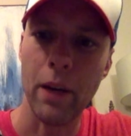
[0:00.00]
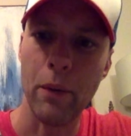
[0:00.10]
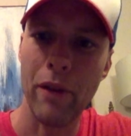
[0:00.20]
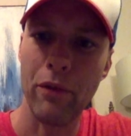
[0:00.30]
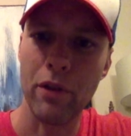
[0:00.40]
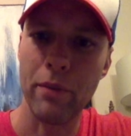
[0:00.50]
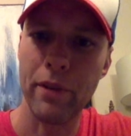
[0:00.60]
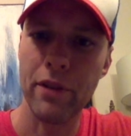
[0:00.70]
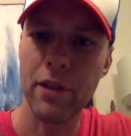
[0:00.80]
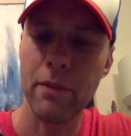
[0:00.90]
We have what
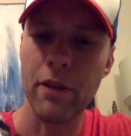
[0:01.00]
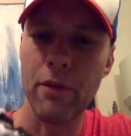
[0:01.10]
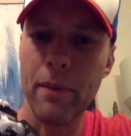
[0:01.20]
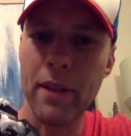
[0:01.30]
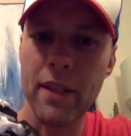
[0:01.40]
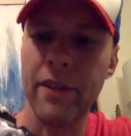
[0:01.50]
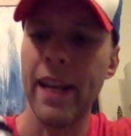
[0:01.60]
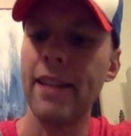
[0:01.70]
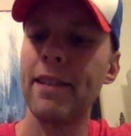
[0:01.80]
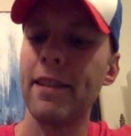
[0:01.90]
appears to be the remnants of an
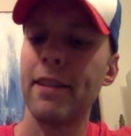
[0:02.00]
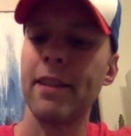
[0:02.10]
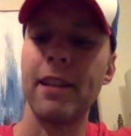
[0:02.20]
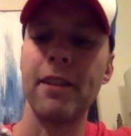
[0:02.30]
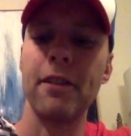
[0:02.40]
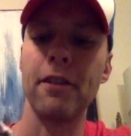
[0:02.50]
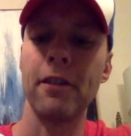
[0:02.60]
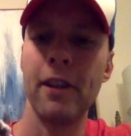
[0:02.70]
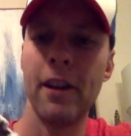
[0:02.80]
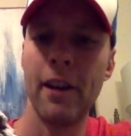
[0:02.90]
Asics sneaker.